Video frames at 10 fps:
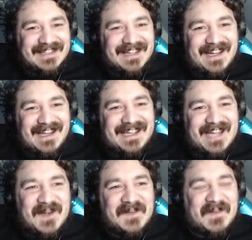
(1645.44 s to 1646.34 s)
I
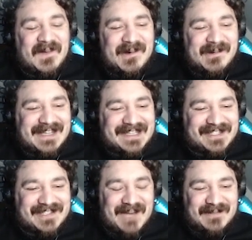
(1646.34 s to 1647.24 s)
go through all
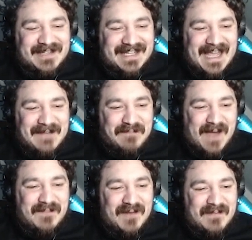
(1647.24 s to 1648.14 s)
this trouble to get
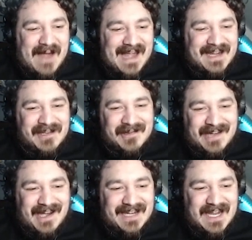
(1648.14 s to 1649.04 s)
Bubble Man, and you
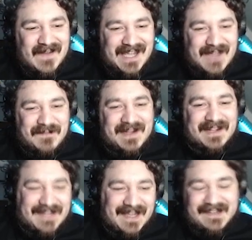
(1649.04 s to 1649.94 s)
can't even give me the
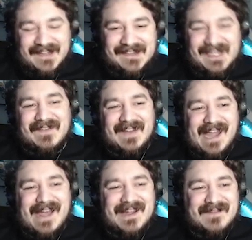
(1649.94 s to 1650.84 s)
decency of
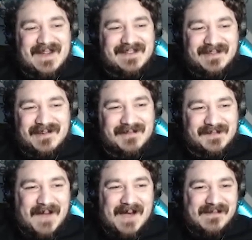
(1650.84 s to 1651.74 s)
allowing me to use
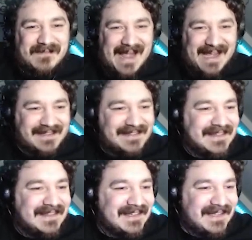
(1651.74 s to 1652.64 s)
Bubble Man.
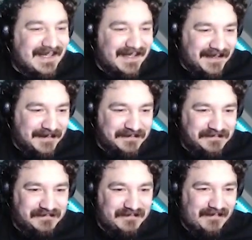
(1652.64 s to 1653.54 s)
Um,
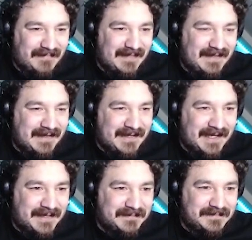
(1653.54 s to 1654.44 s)

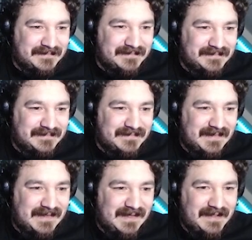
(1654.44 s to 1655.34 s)
okay.
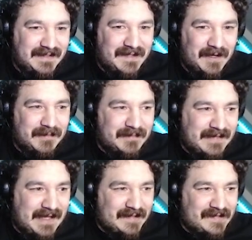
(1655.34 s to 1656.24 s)
So
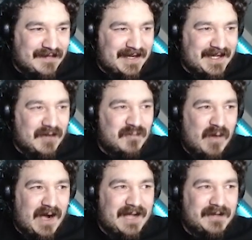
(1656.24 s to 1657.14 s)
they're just trying to go
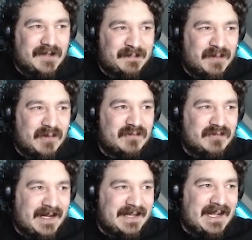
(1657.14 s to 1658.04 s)
wide on this board
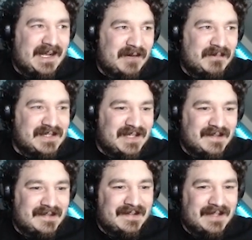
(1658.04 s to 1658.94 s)
right now, which
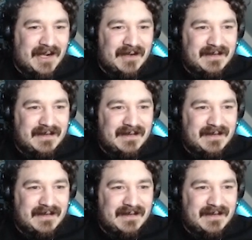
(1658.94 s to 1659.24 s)
is, you know,